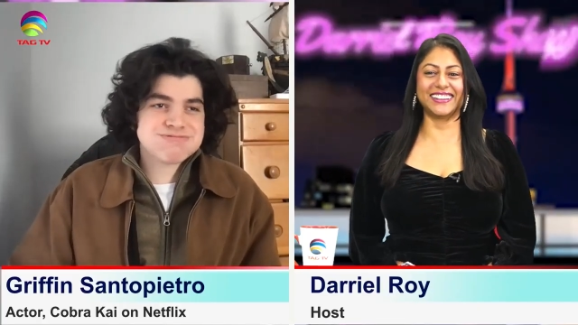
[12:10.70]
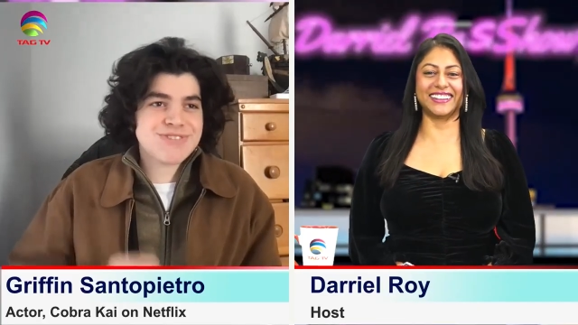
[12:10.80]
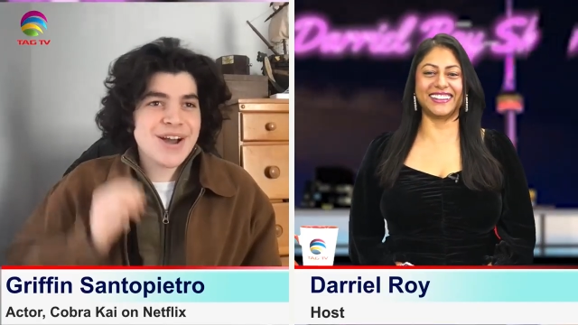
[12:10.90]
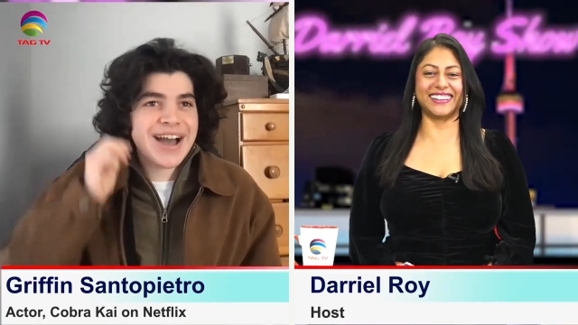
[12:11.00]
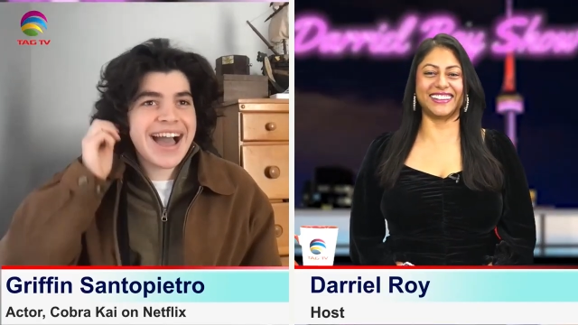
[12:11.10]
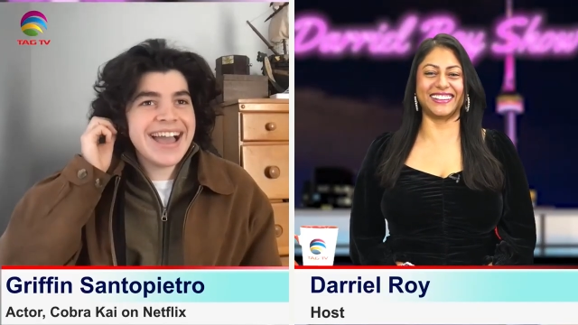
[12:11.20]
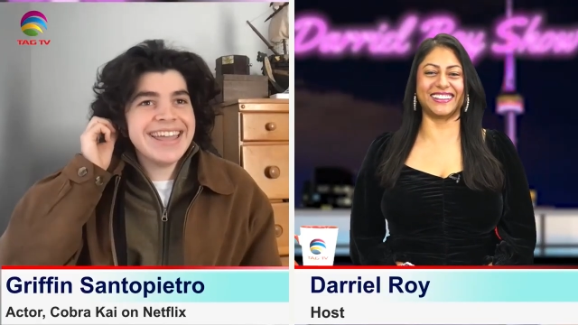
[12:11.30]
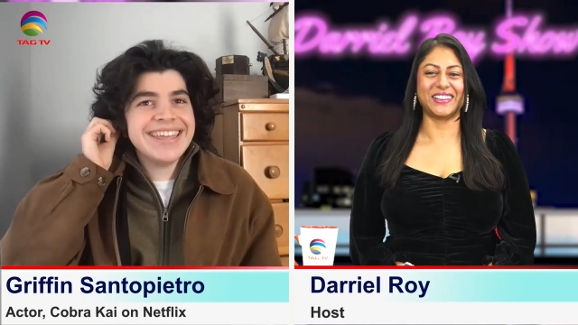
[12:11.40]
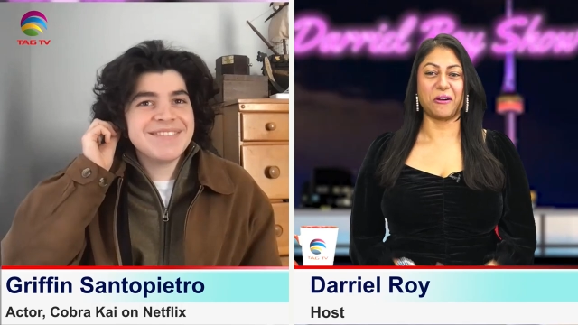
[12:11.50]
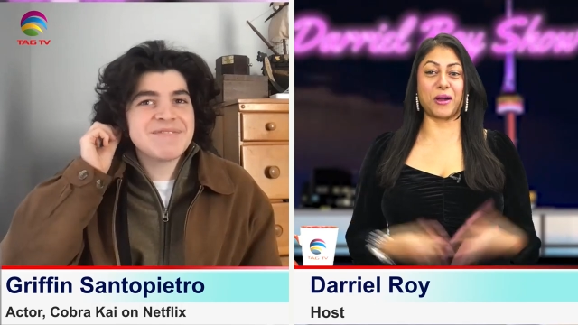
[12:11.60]

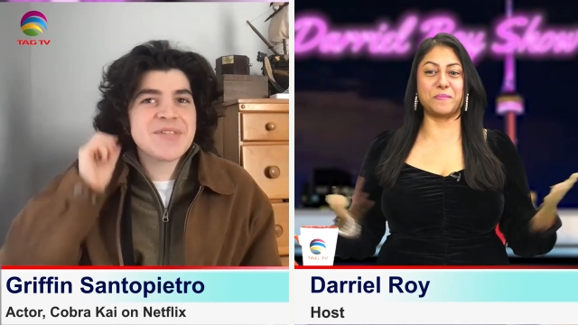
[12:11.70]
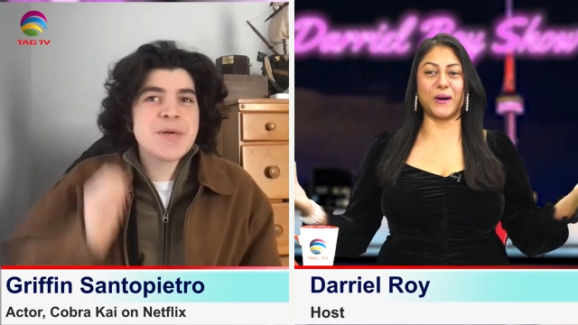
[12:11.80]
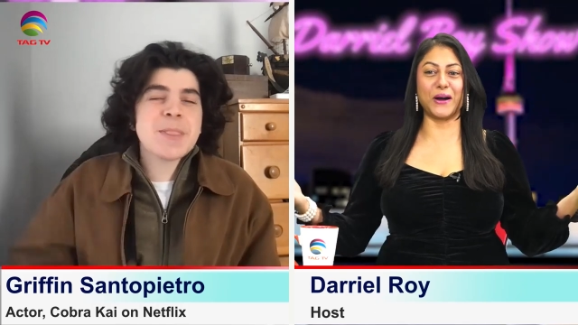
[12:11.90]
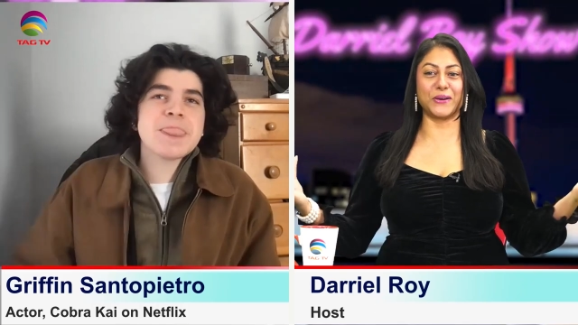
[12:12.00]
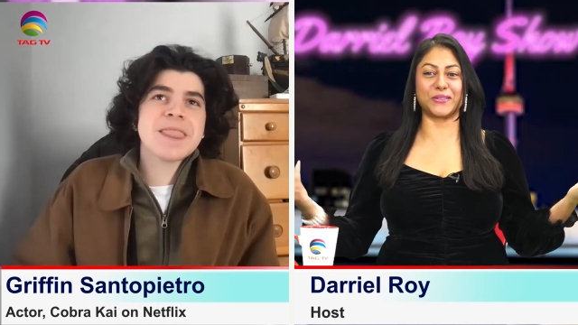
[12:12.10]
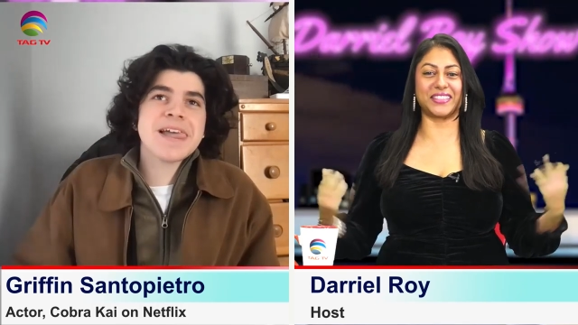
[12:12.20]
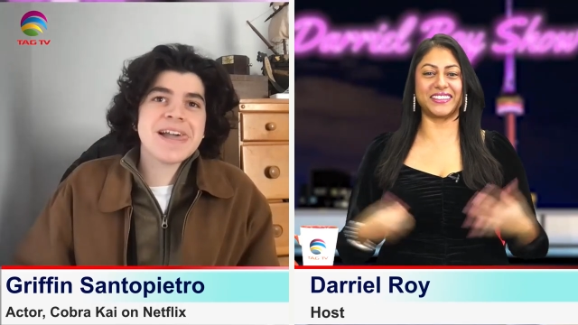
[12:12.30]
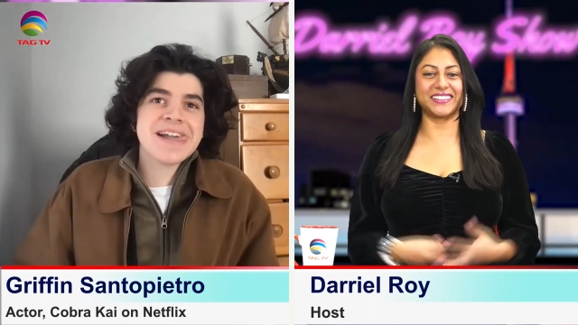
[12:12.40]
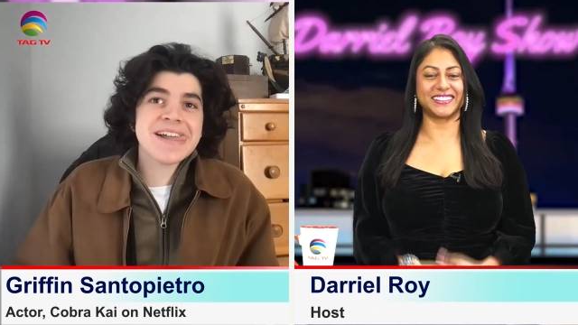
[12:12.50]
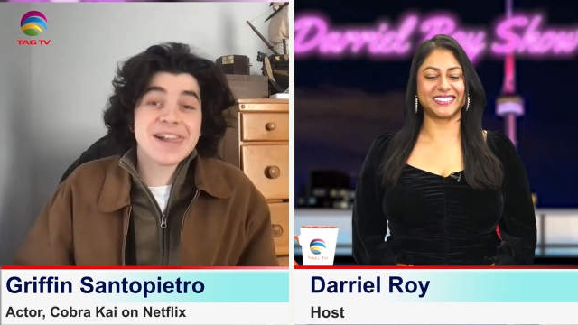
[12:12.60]
Speaker 1: I,
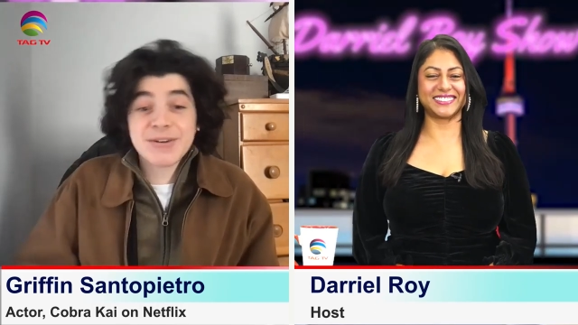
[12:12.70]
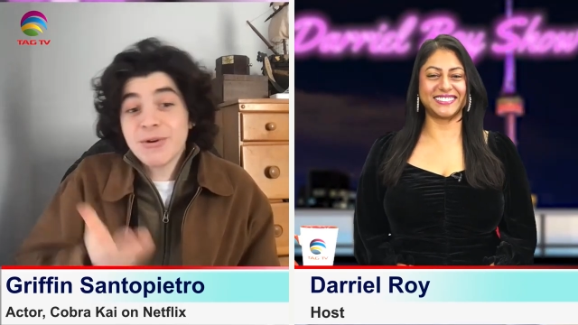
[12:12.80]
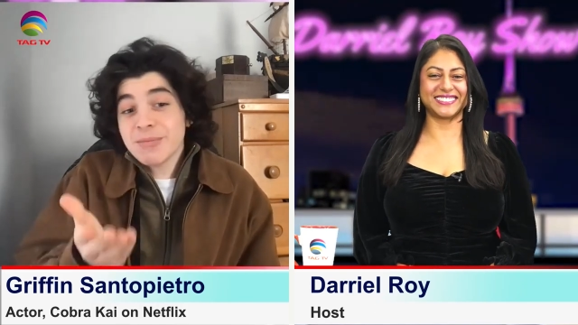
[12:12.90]
or both?